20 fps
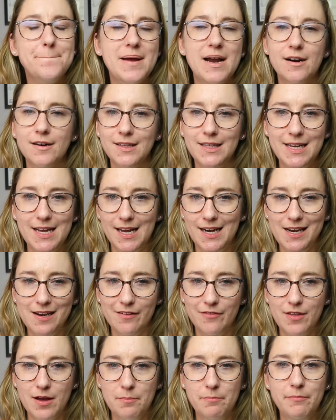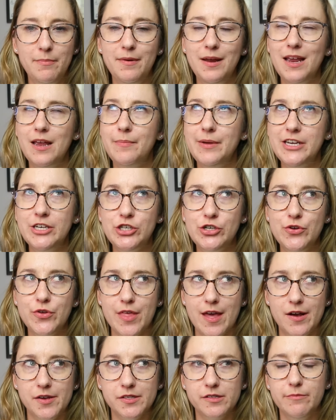barely any of them, maybe
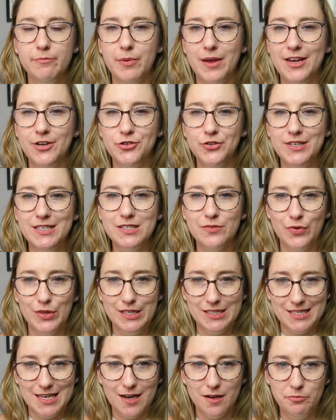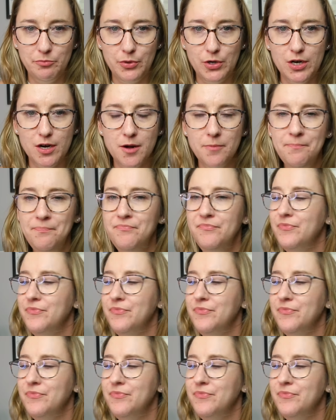2,000 page reads for the second book.